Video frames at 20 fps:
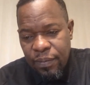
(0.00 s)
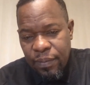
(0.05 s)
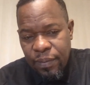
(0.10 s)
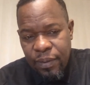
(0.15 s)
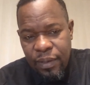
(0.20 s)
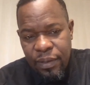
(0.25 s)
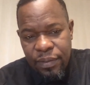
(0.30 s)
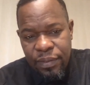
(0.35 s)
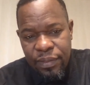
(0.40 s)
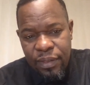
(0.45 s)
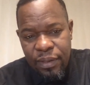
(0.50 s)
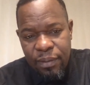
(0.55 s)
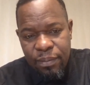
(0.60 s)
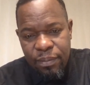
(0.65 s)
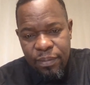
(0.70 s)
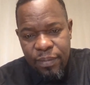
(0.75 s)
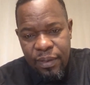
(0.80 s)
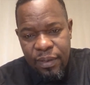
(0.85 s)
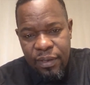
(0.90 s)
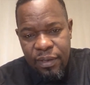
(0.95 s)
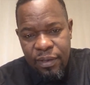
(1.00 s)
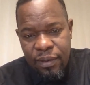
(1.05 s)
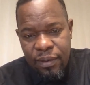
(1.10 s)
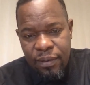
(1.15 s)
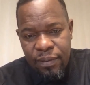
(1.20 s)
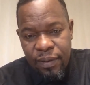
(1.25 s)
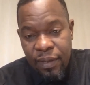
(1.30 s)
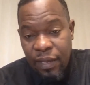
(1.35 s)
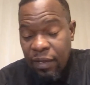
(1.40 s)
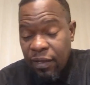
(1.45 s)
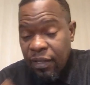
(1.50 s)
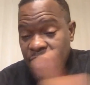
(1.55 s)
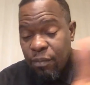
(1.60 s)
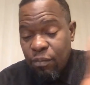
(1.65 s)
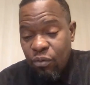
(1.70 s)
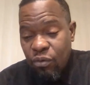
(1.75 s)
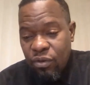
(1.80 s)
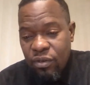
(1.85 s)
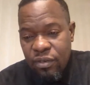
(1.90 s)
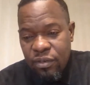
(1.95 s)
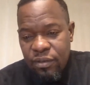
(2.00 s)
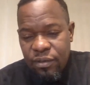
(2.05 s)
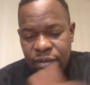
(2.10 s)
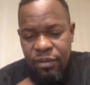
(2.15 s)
get them. You can get the book